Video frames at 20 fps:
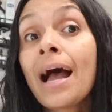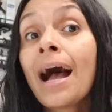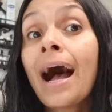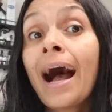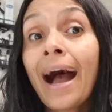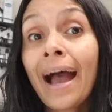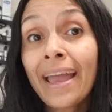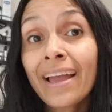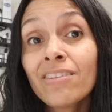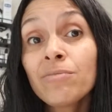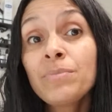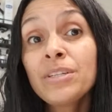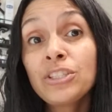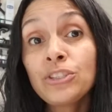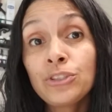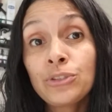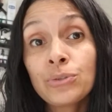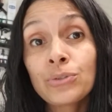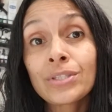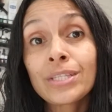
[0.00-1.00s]
I have been
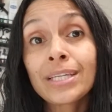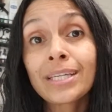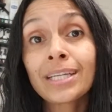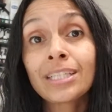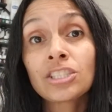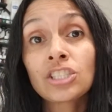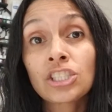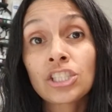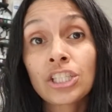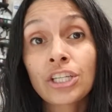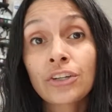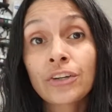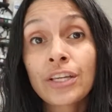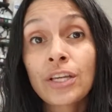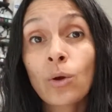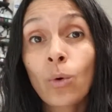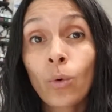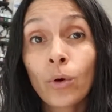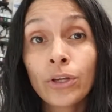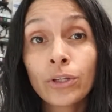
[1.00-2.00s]
using and
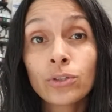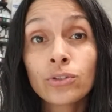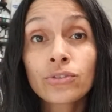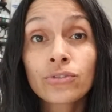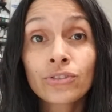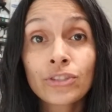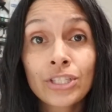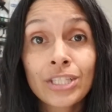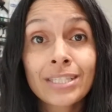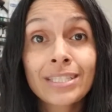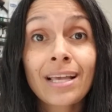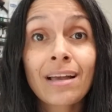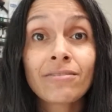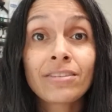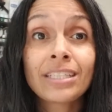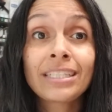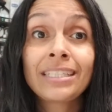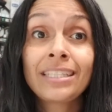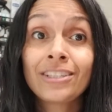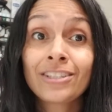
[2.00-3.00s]
sharing oils for
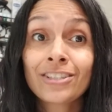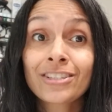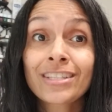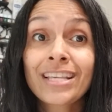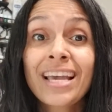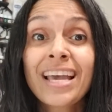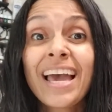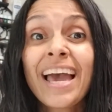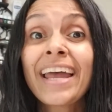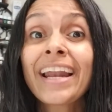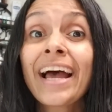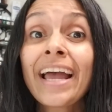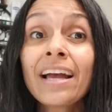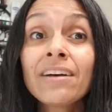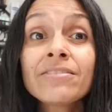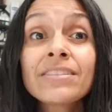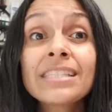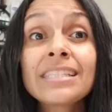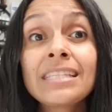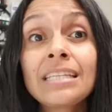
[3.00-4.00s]
7 years, and I
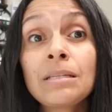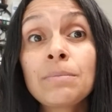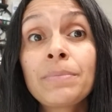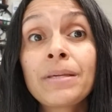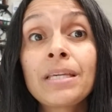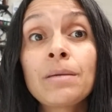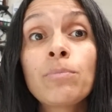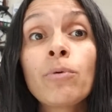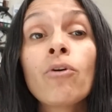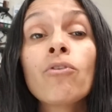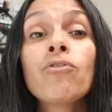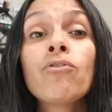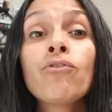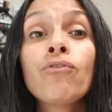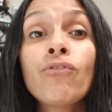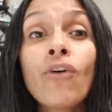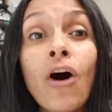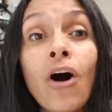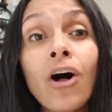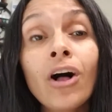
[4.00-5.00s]
have seen people
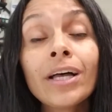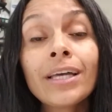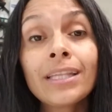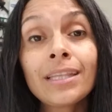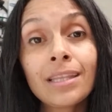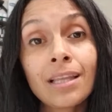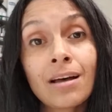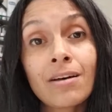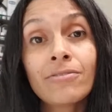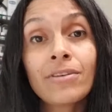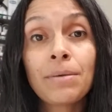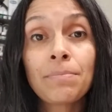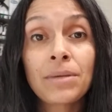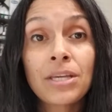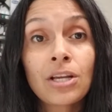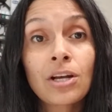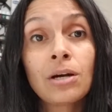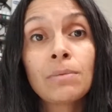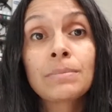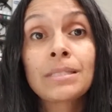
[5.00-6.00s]
fall in love and
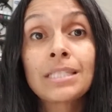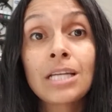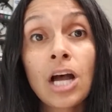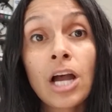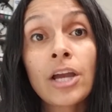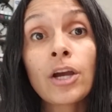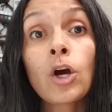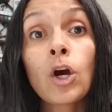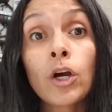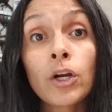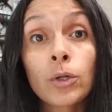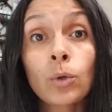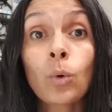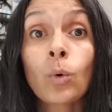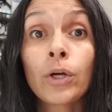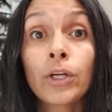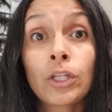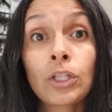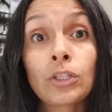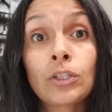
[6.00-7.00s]
become die-hard
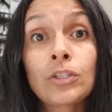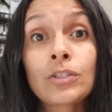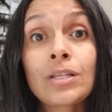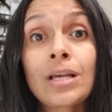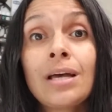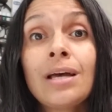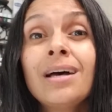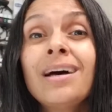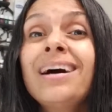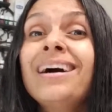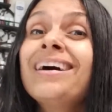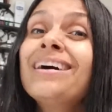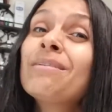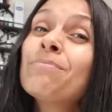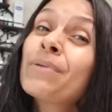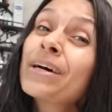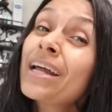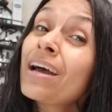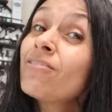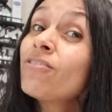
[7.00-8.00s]
oilers.
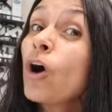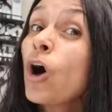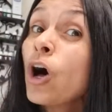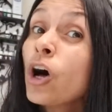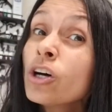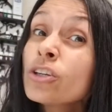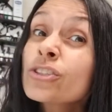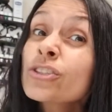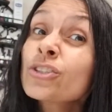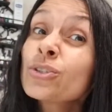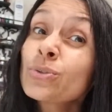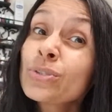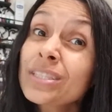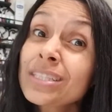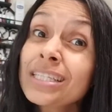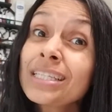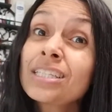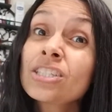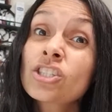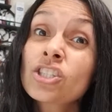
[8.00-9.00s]
But I've also
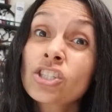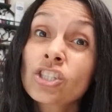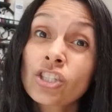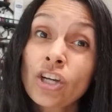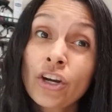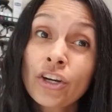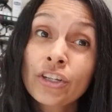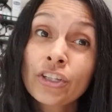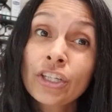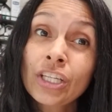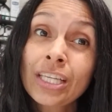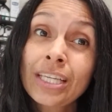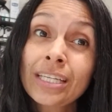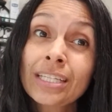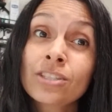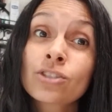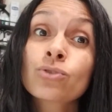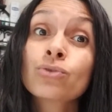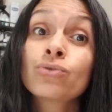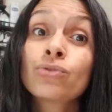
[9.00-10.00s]
seen starter
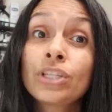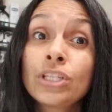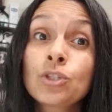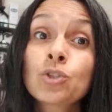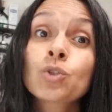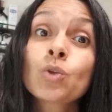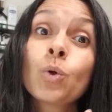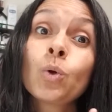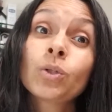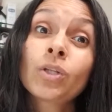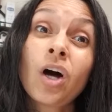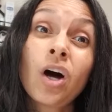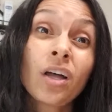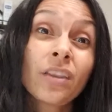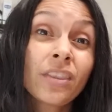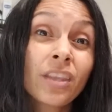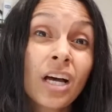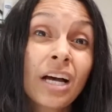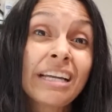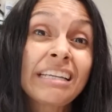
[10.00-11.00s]
kits resold
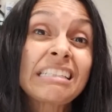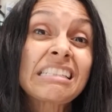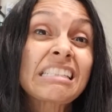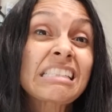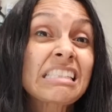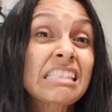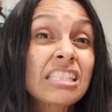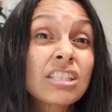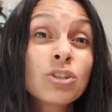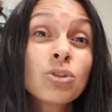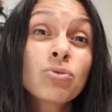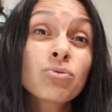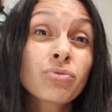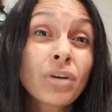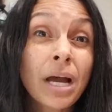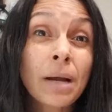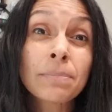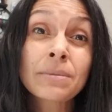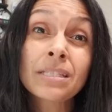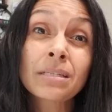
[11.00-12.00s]
online, still
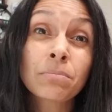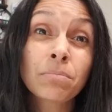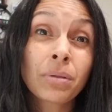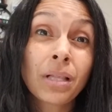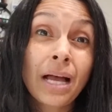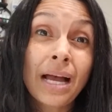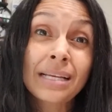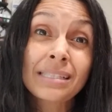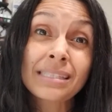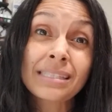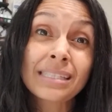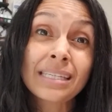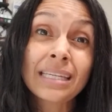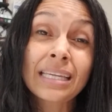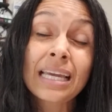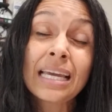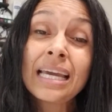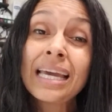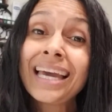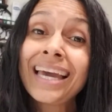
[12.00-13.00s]
wrapped in plastic,
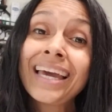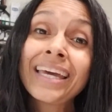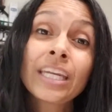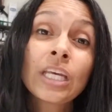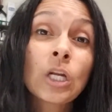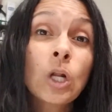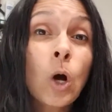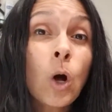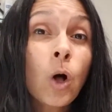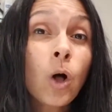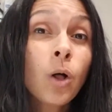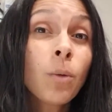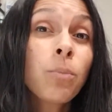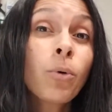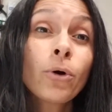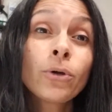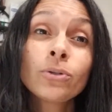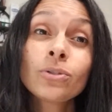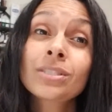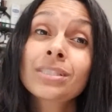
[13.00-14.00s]
and it all
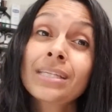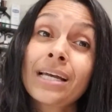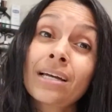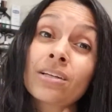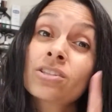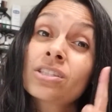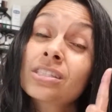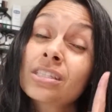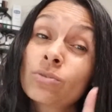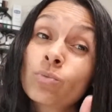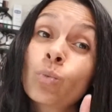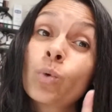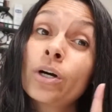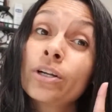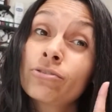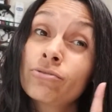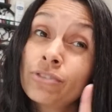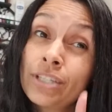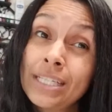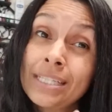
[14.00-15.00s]
boils down to
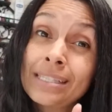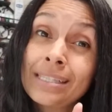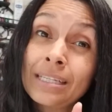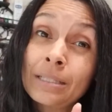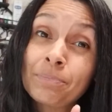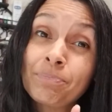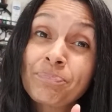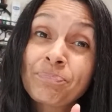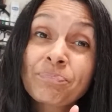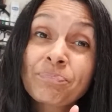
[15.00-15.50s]
one reason.